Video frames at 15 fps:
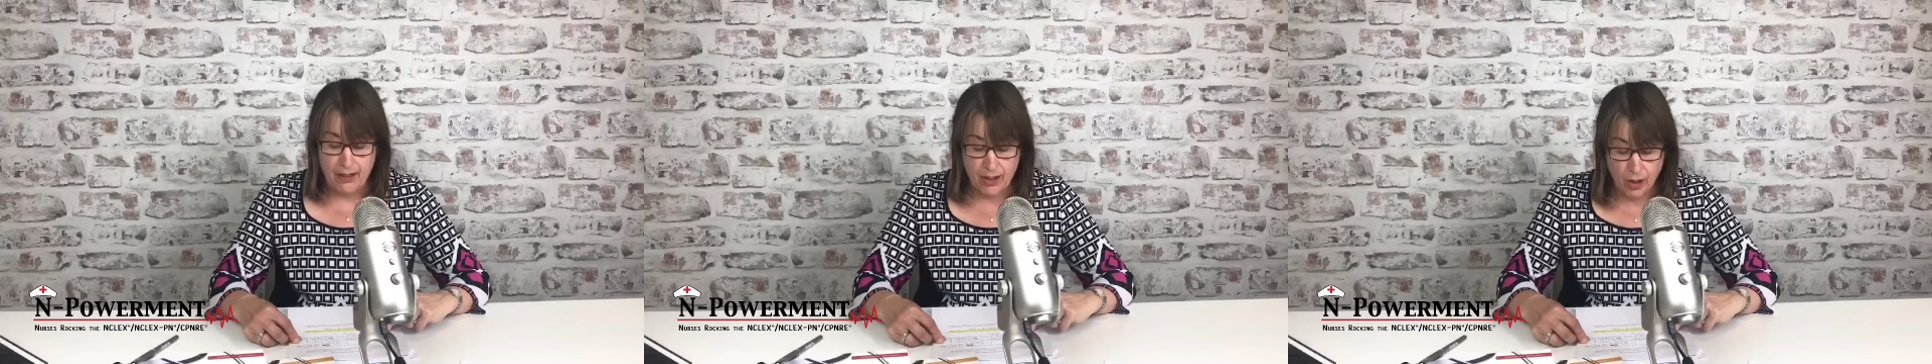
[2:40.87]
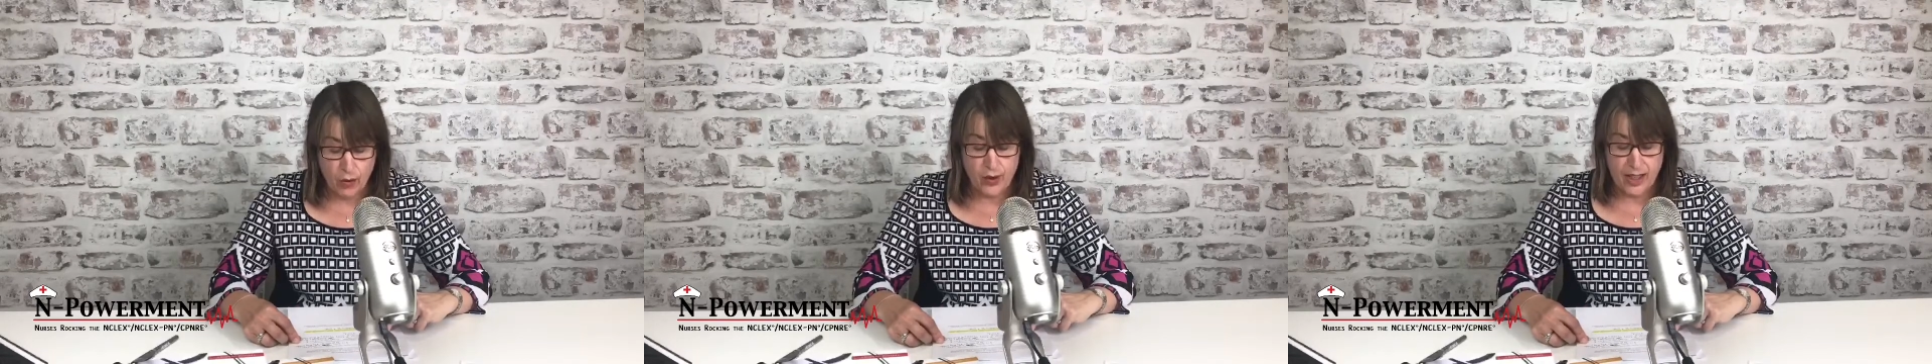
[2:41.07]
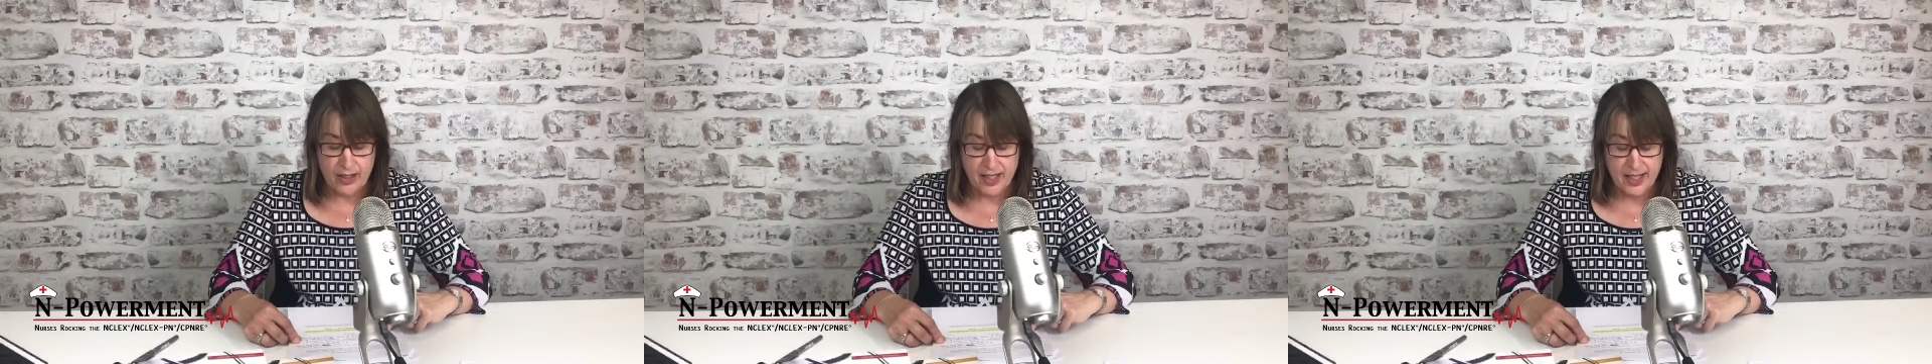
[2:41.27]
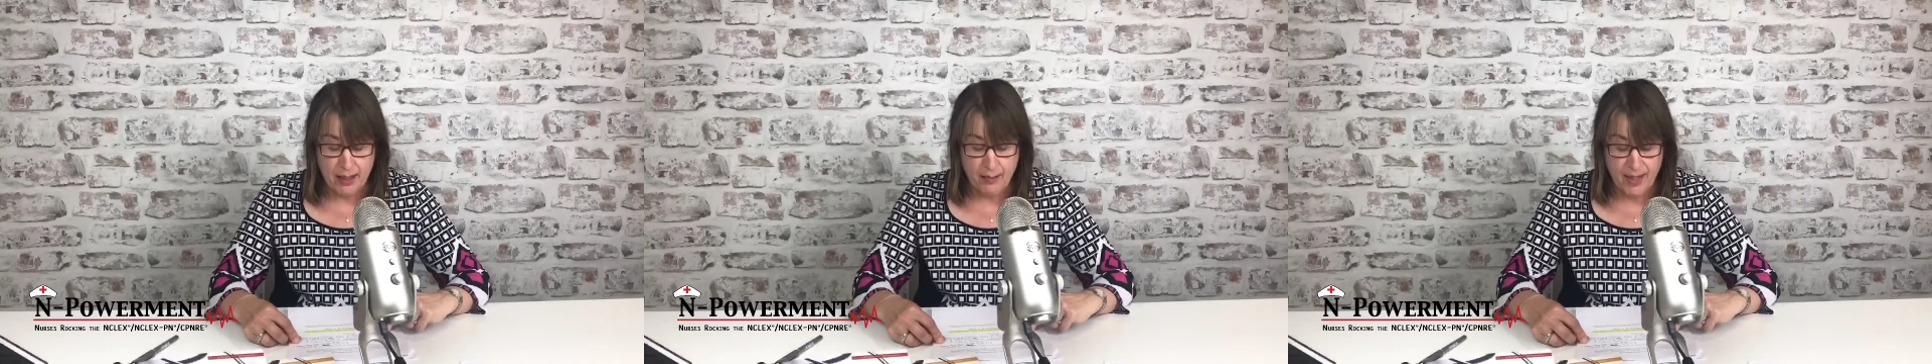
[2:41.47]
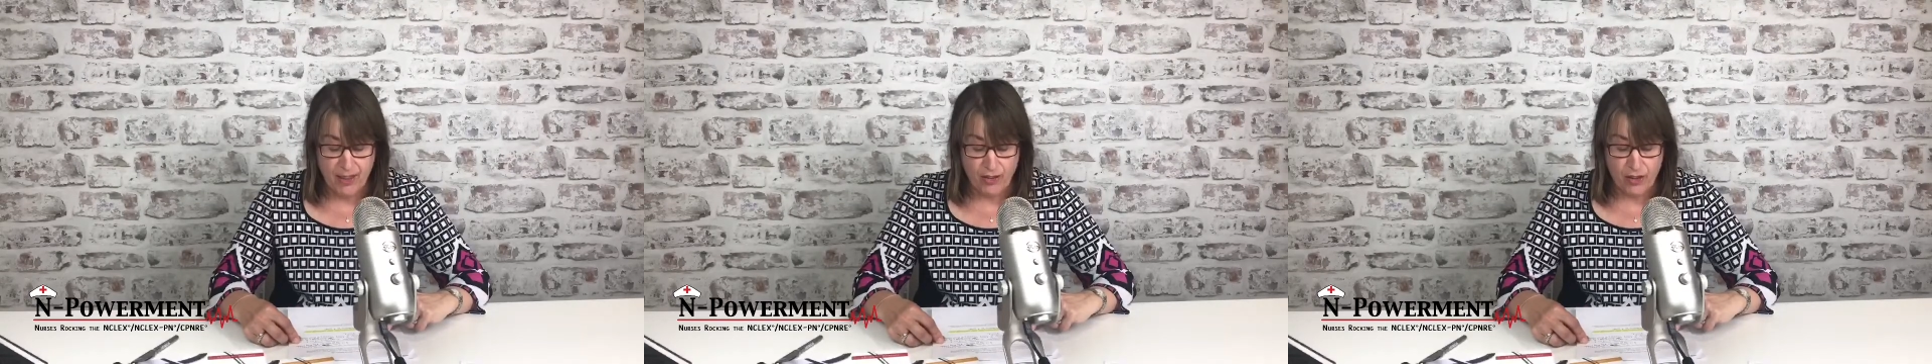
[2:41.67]
low
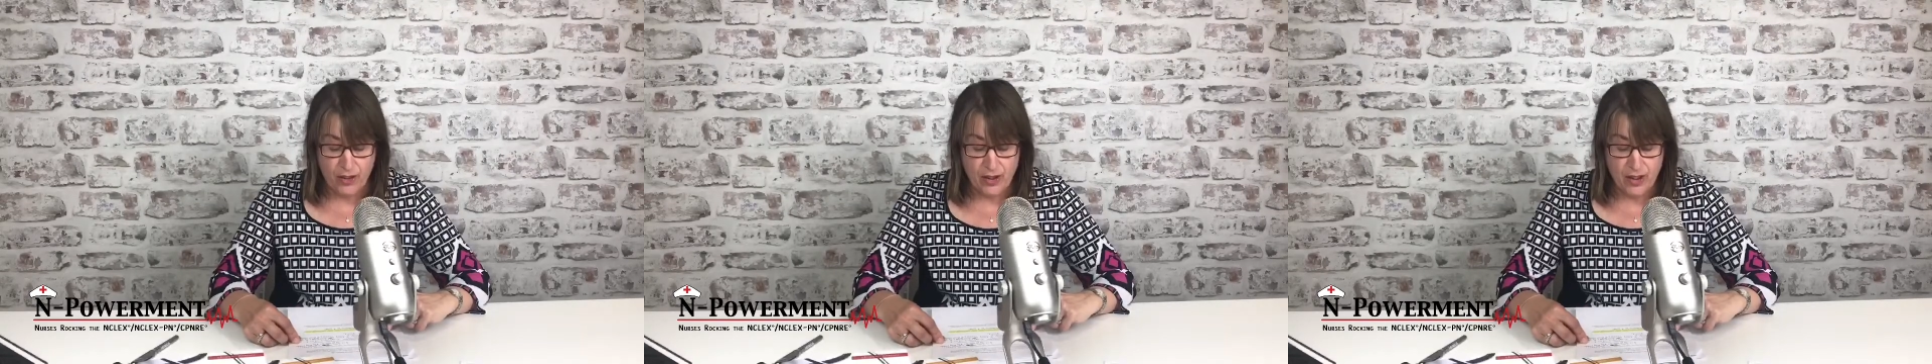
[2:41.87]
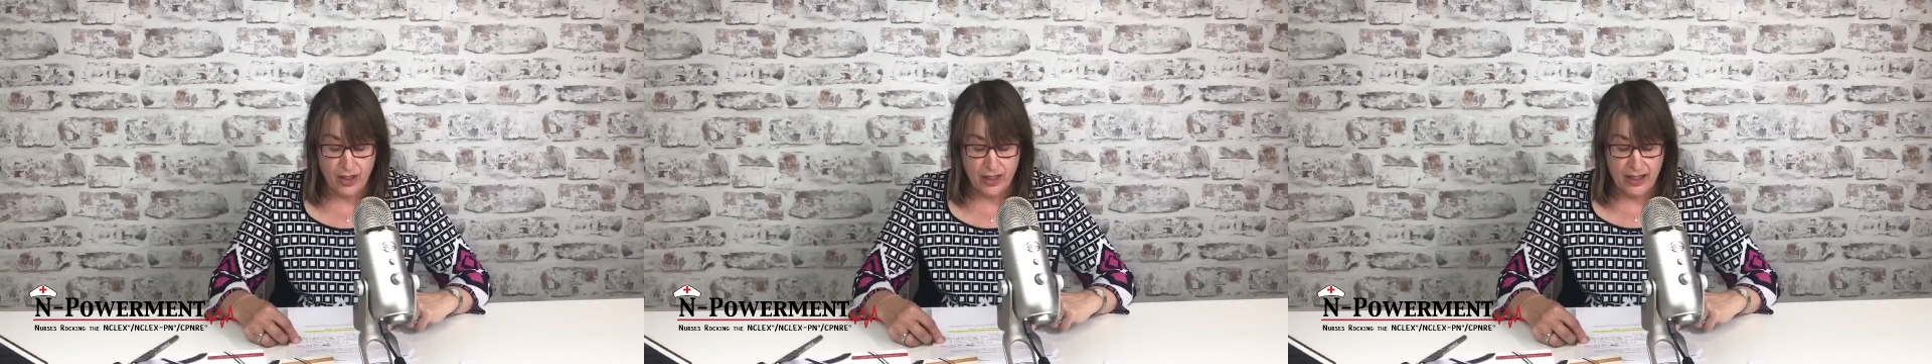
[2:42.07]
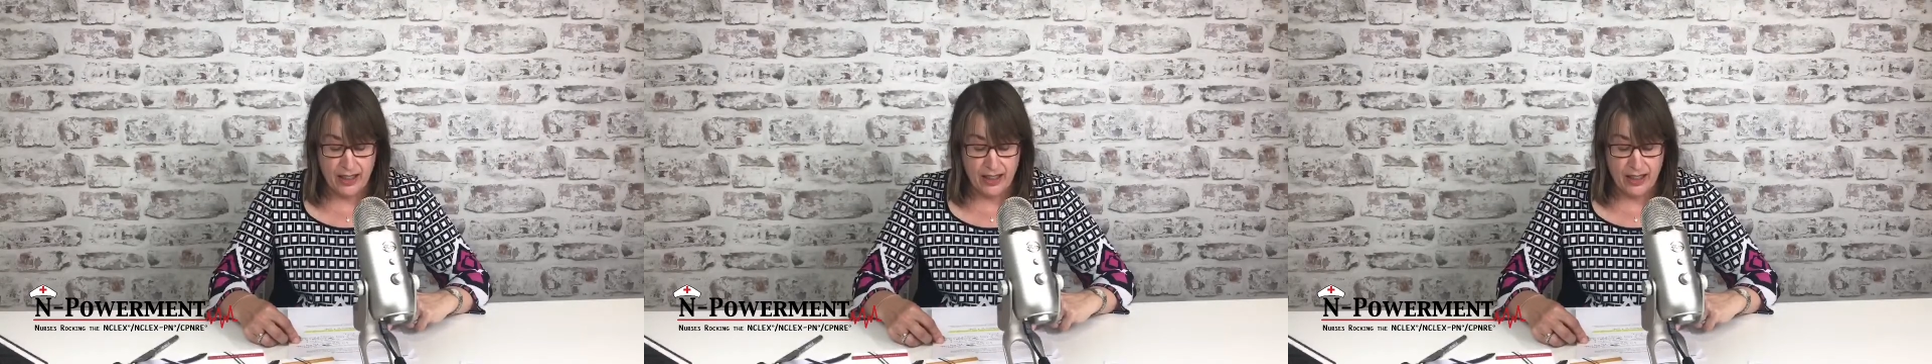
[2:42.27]
calcium levels?